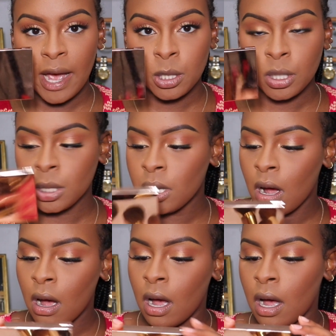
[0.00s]
Patrick
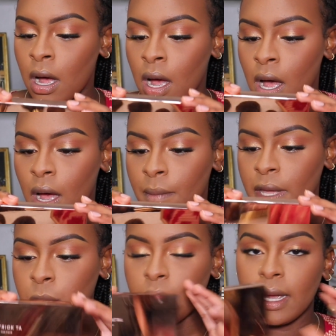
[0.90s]
Ta
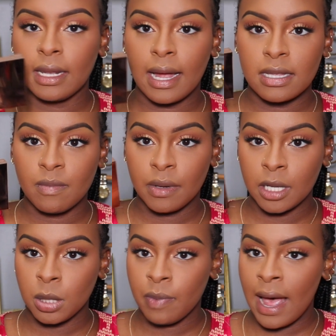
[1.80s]
Major Headlines
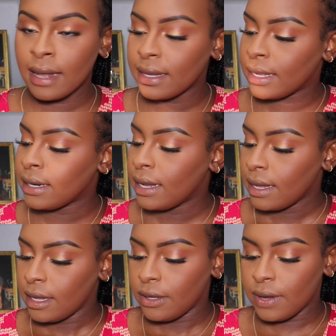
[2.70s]
Blush Palette.
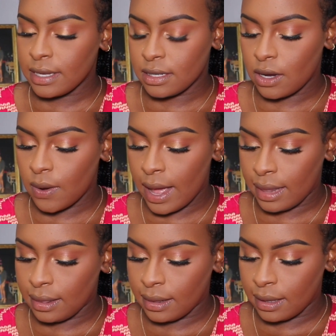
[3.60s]
You guys know I
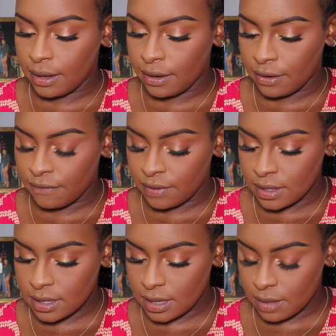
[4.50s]
love
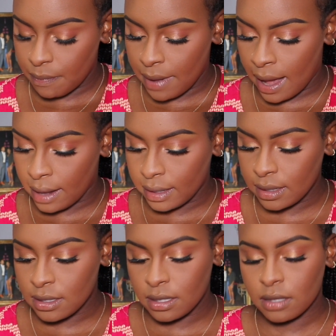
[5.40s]
this
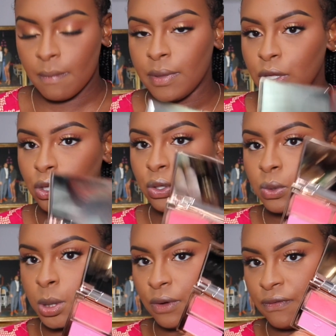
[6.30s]
palette. It's
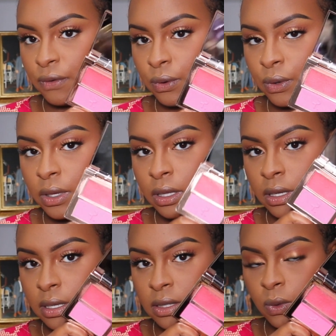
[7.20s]
beautiful.
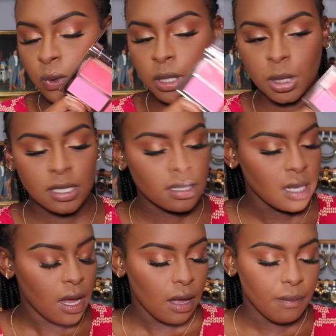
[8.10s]
Looks gorgeous.
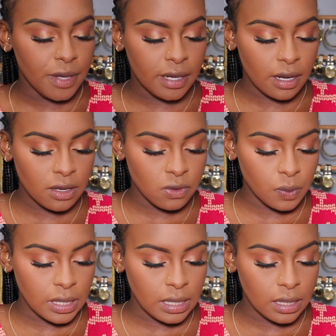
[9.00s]
Because
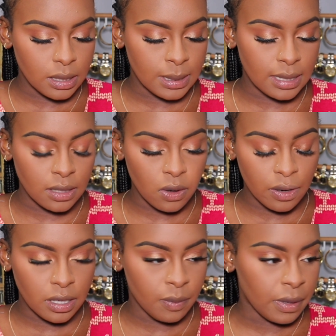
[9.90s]
we did
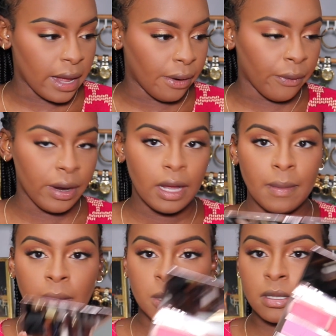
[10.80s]
already apply a
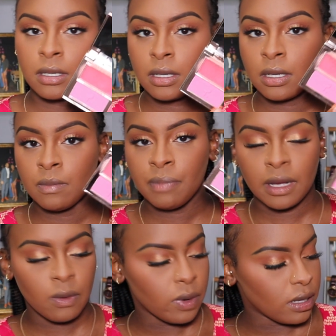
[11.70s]
cream, I'm just going to
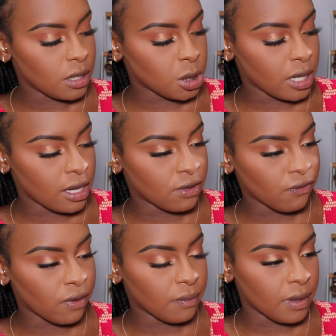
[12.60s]
pick one of the shades
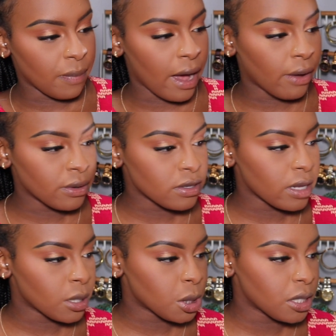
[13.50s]
from the powder
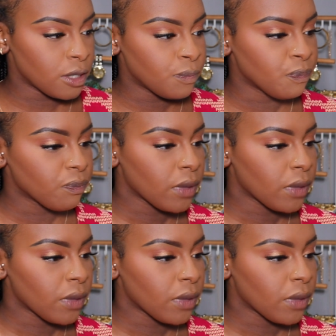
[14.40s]
section.